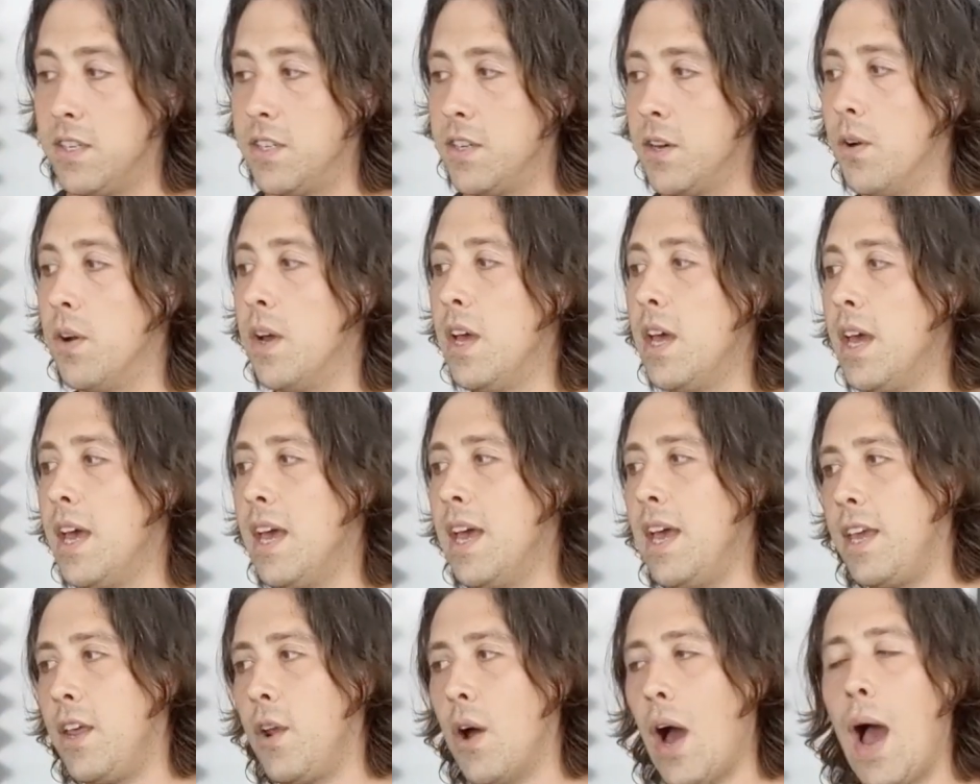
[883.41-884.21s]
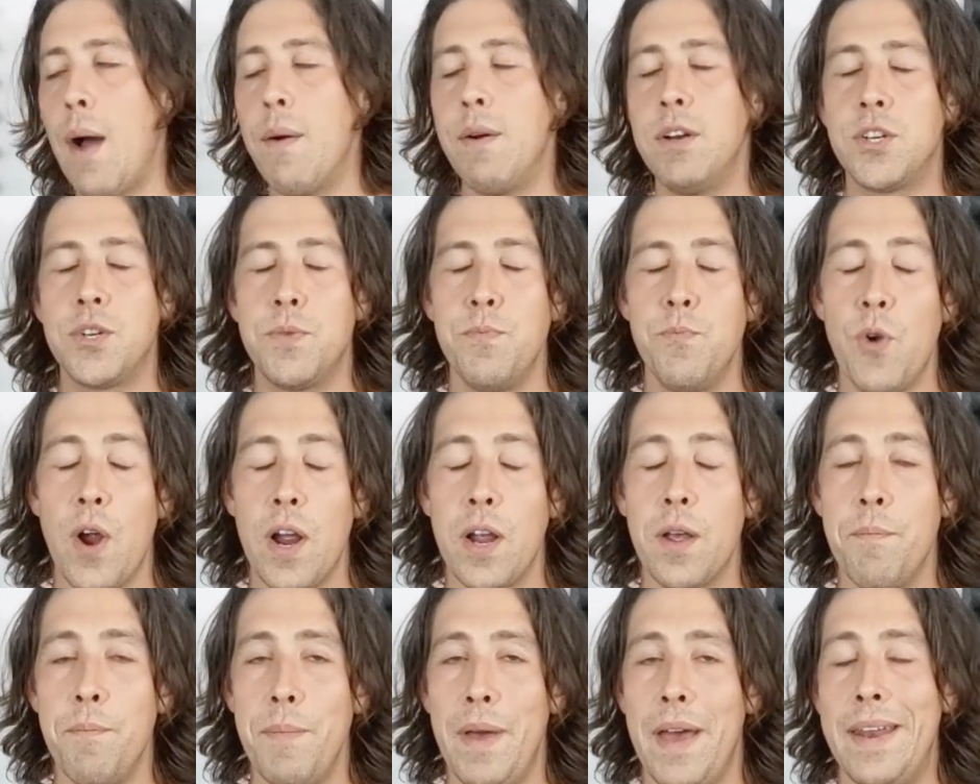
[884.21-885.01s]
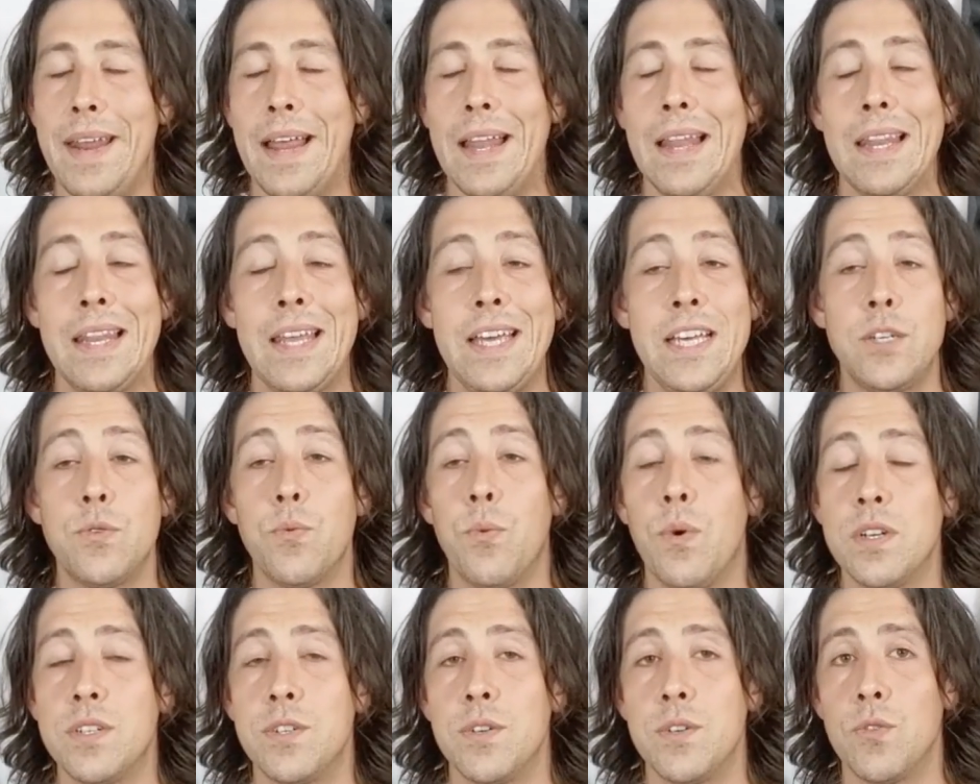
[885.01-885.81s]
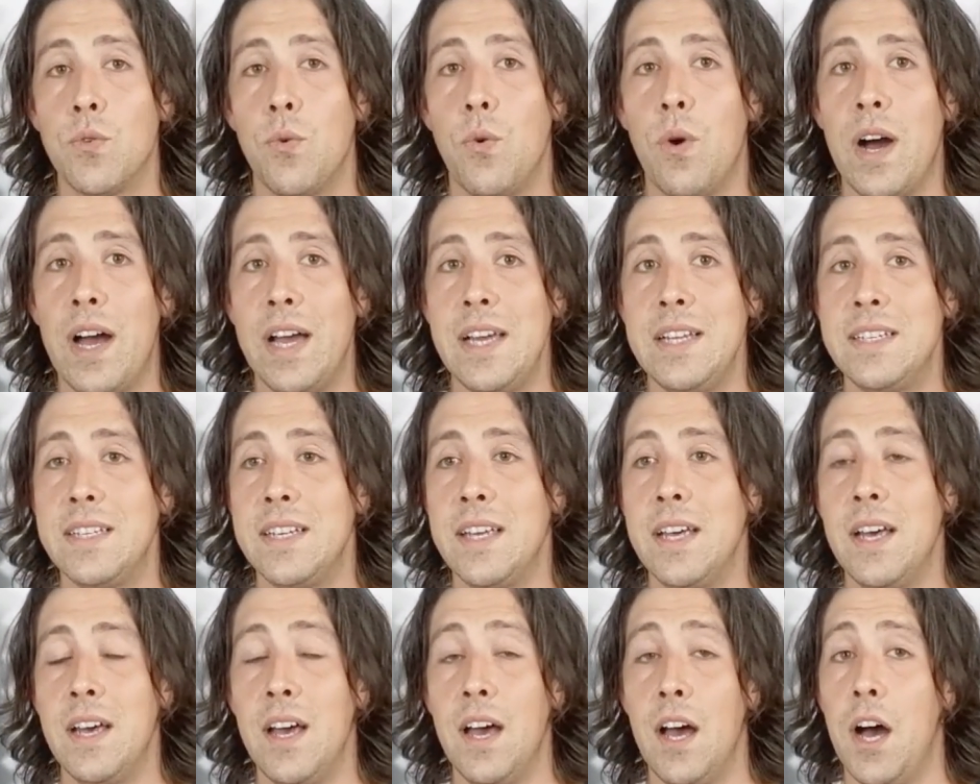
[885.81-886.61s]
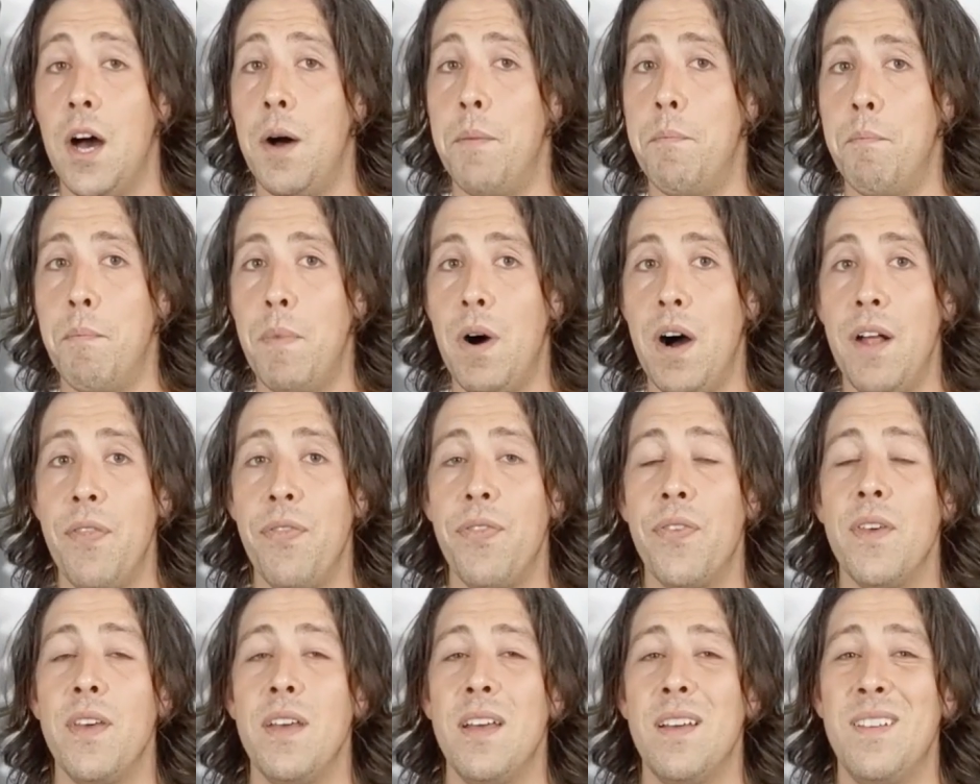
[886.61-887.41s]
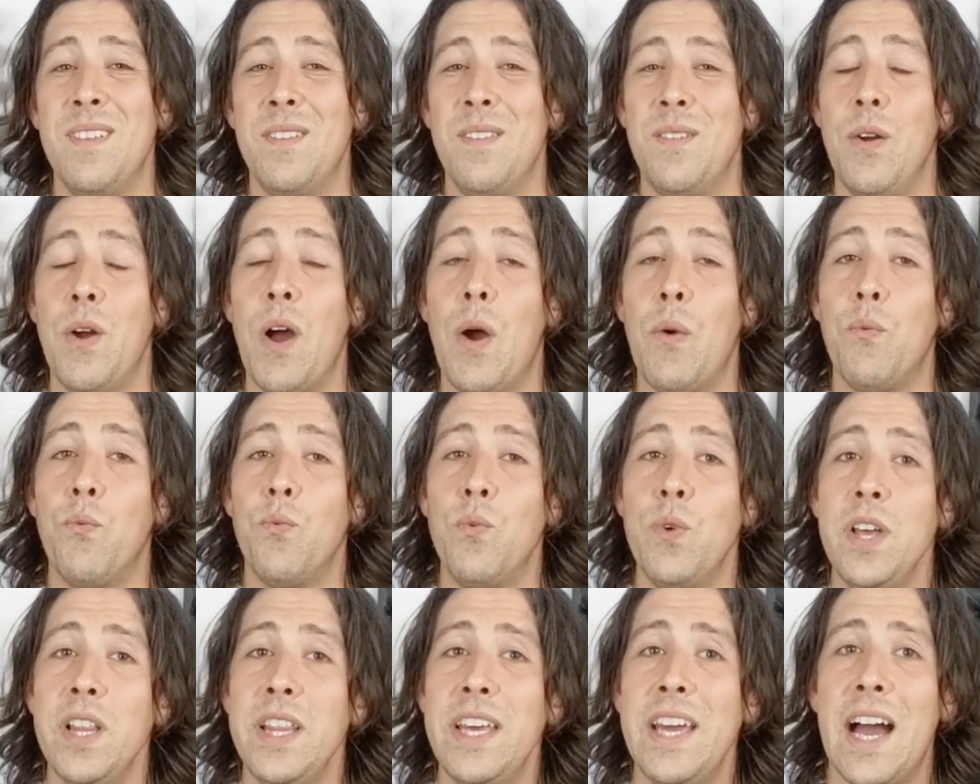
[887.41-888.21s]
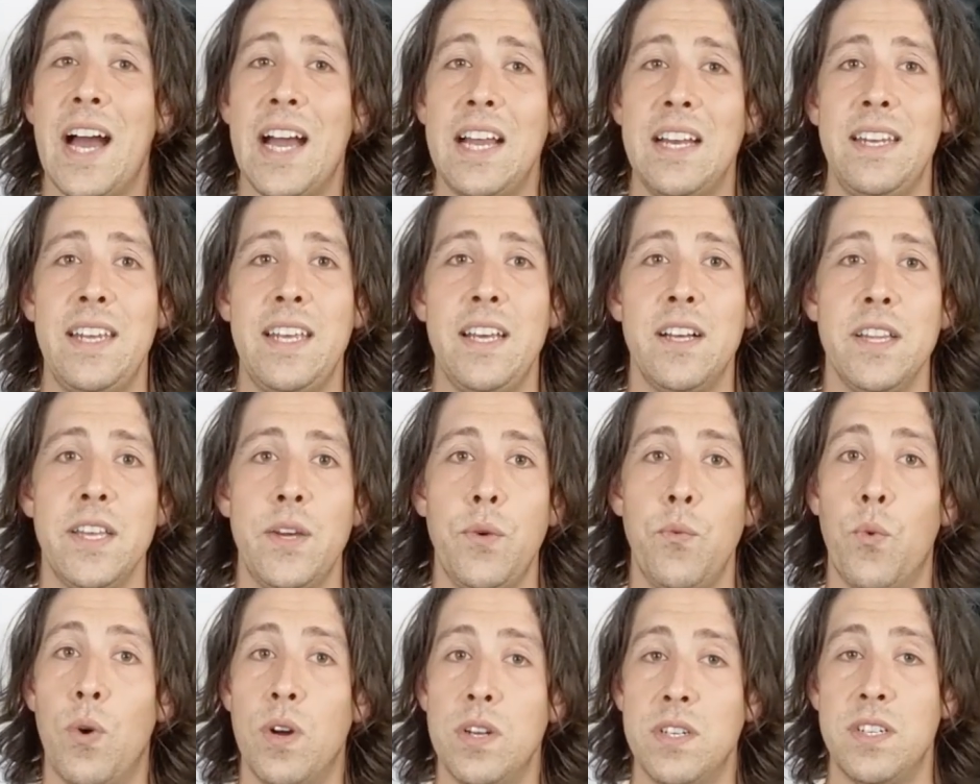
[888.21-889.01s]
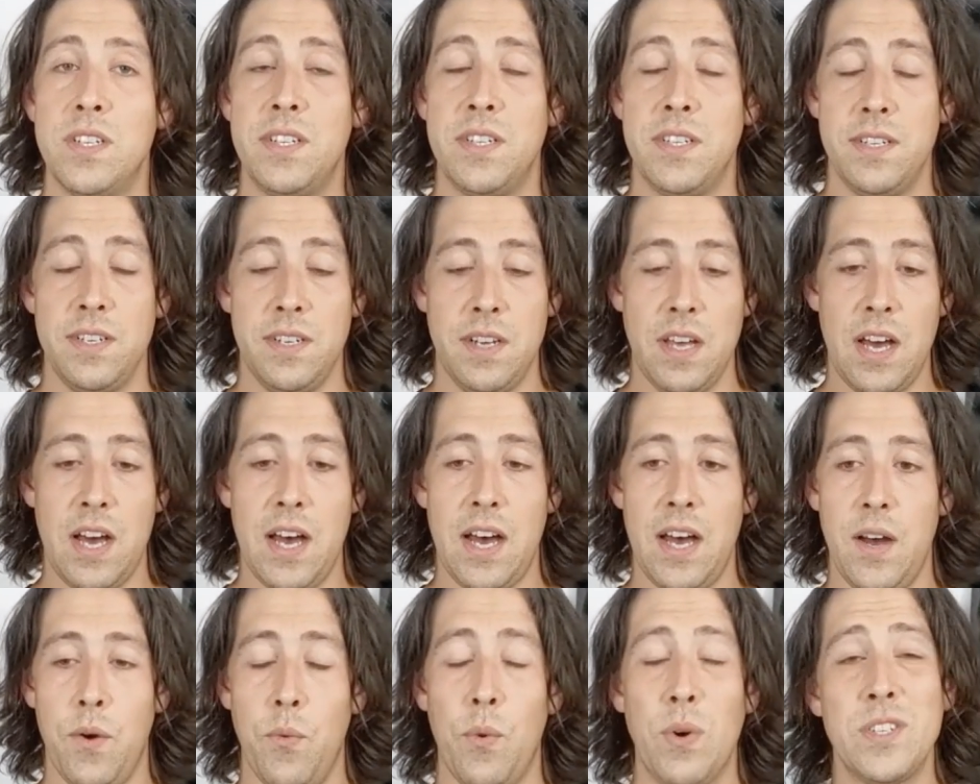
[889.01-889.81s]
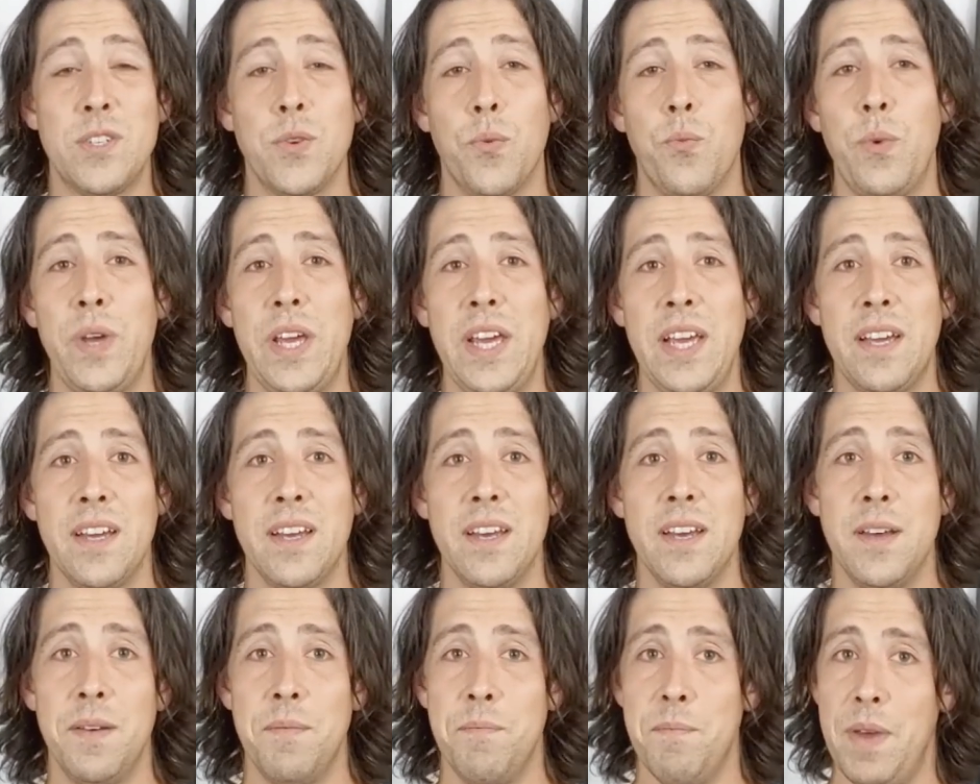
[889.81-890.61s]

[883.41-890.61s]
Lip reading: So, I would recommend at least once or twice a month, really ideally once a week.